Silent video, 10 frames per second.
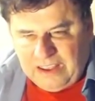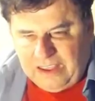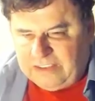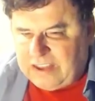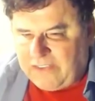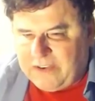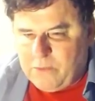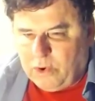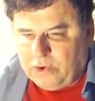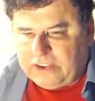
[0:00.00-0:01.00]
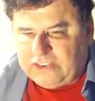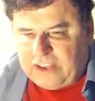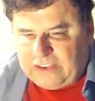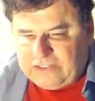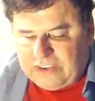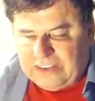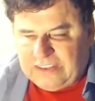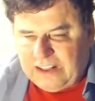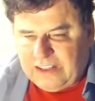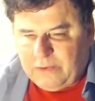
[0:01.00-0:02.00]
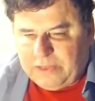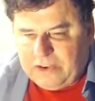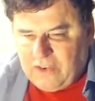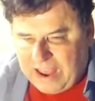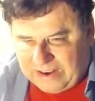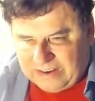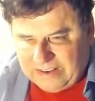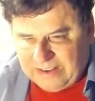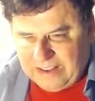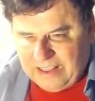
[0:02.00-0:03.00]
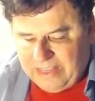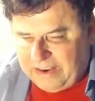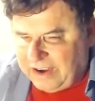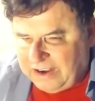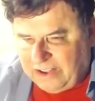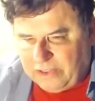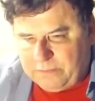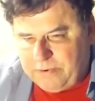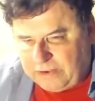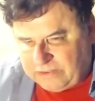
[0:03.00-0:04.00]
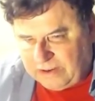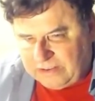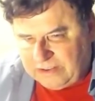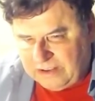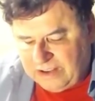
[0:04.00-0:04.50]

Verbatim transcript: He's having more success in dealing with Iran than any other president.